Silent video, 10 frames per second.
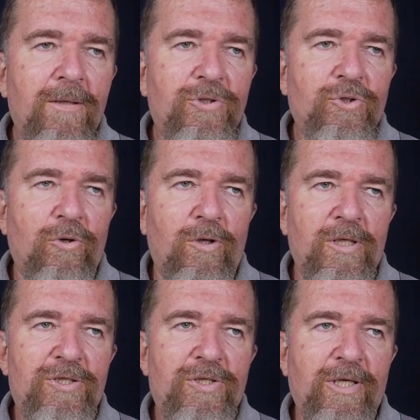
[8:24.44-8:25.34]

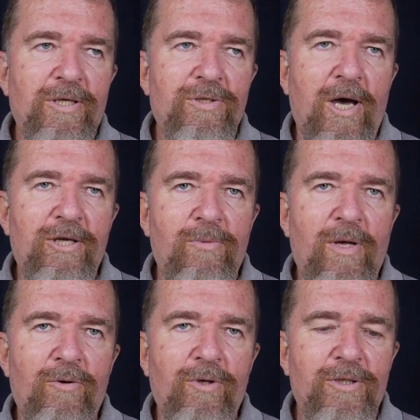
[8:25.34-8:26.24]
journalistic and
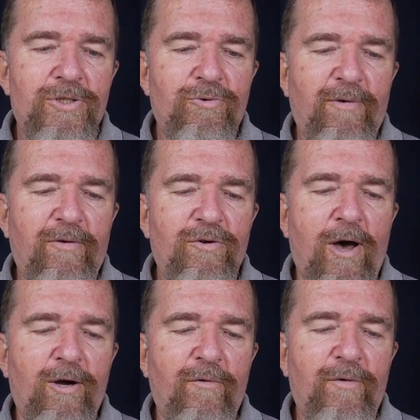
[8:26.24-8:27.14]
documentary and street
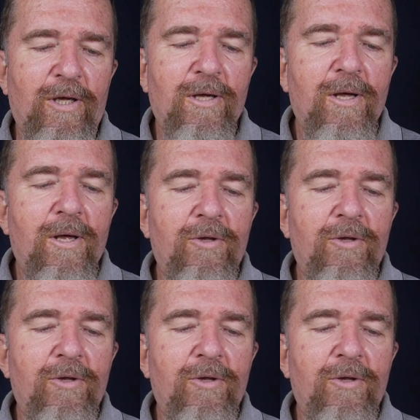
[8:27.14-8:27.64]
photography,